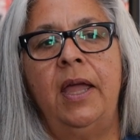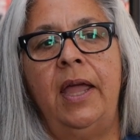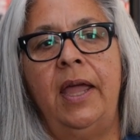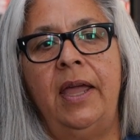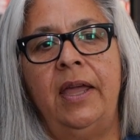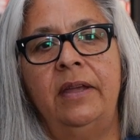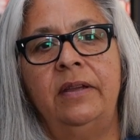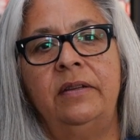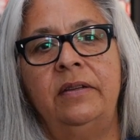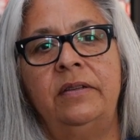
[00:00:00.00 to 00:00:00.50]

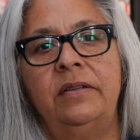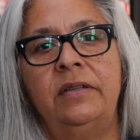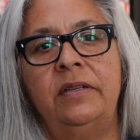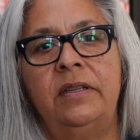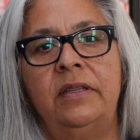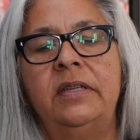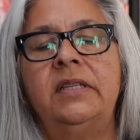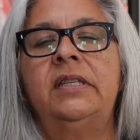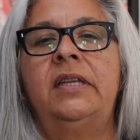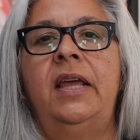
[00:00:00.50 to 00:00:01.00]
And
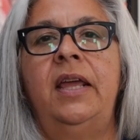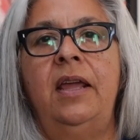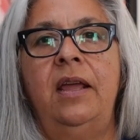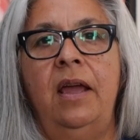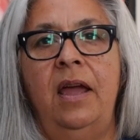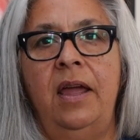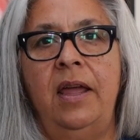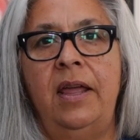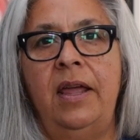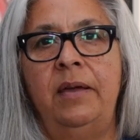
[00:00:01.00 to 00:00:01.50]
to this day,
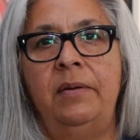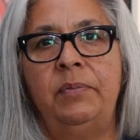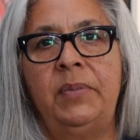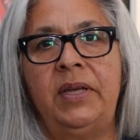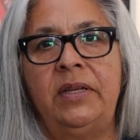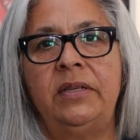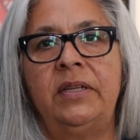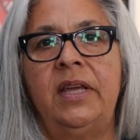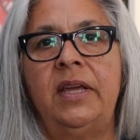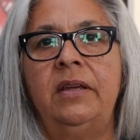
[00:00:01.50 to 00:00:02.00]
I
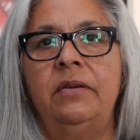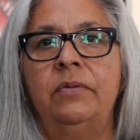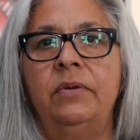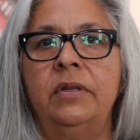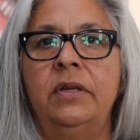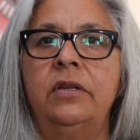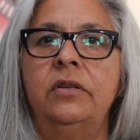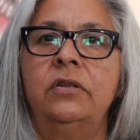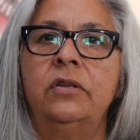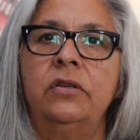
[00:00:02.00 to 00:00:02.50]
maintain
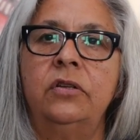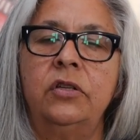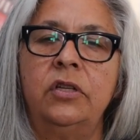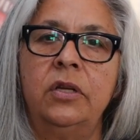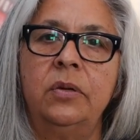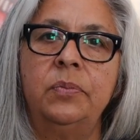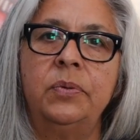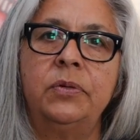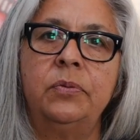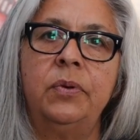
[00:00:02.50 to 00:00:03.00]

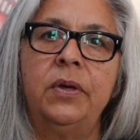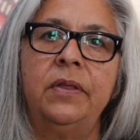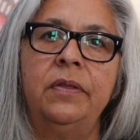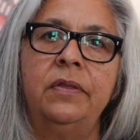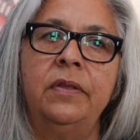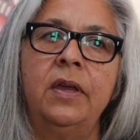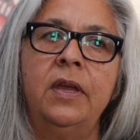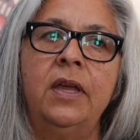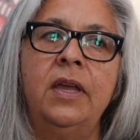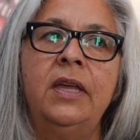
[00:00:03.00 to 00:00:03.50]
relationships
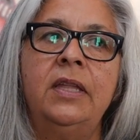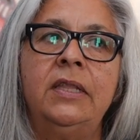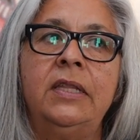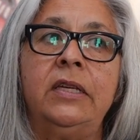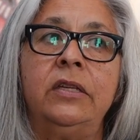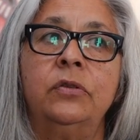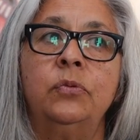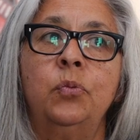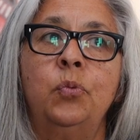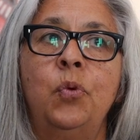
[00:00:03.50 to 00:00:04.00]
with at
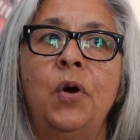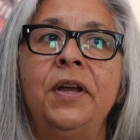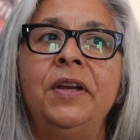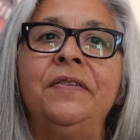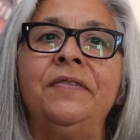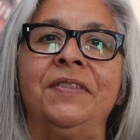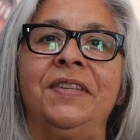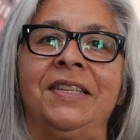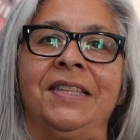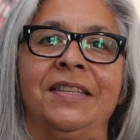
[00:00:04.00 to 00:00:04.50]
least one
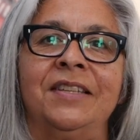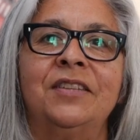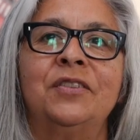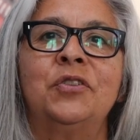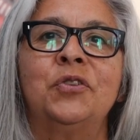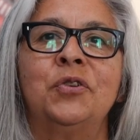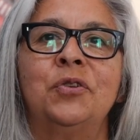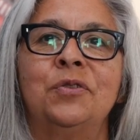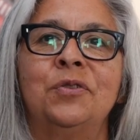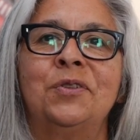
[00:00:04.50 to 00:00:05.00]
of the
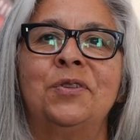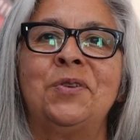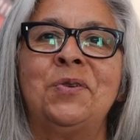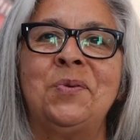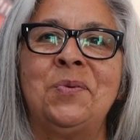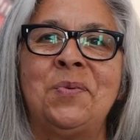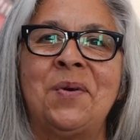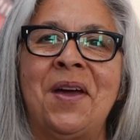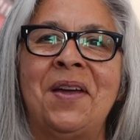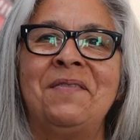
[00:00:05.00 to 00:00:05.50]
sisters
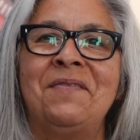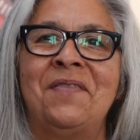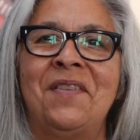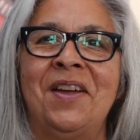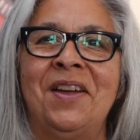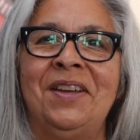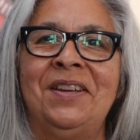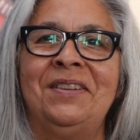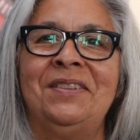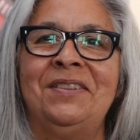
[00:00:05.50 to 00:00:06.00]
who I
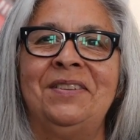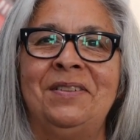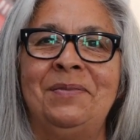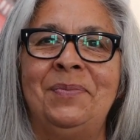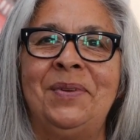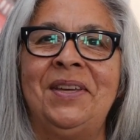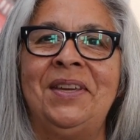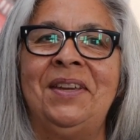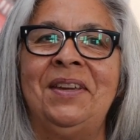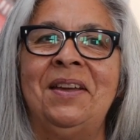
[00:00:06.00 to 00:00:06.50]
find to
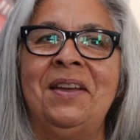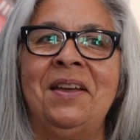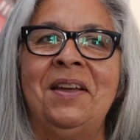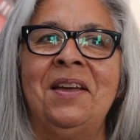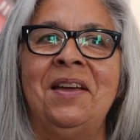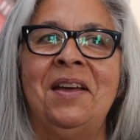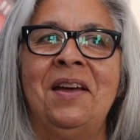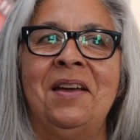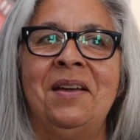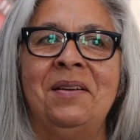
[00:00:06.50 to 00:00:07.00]
be
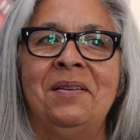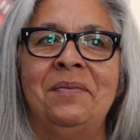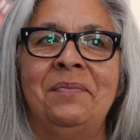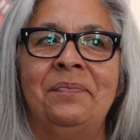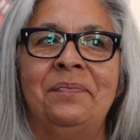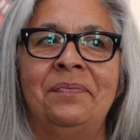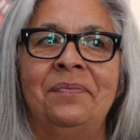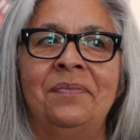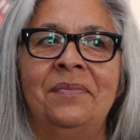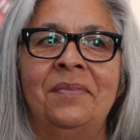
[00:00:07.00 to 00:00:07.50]

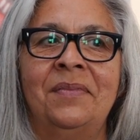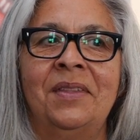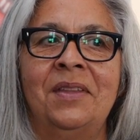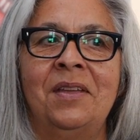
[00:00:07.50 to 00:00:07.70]
um,